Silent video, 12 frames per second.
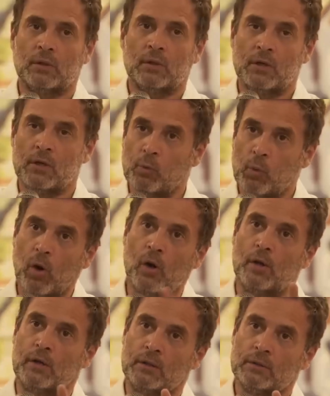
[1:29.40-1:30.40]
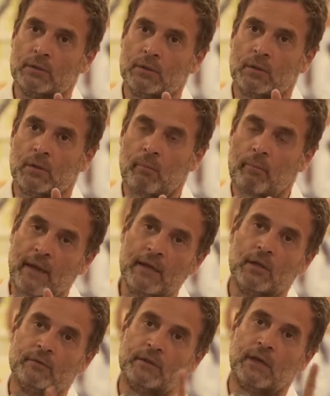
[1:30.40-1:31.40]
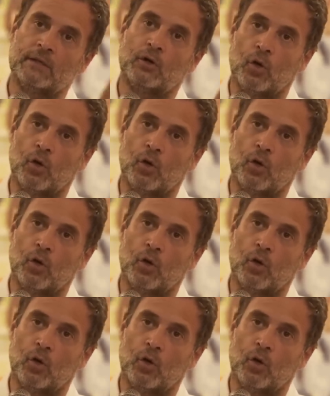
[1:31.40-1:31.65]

reward many of the other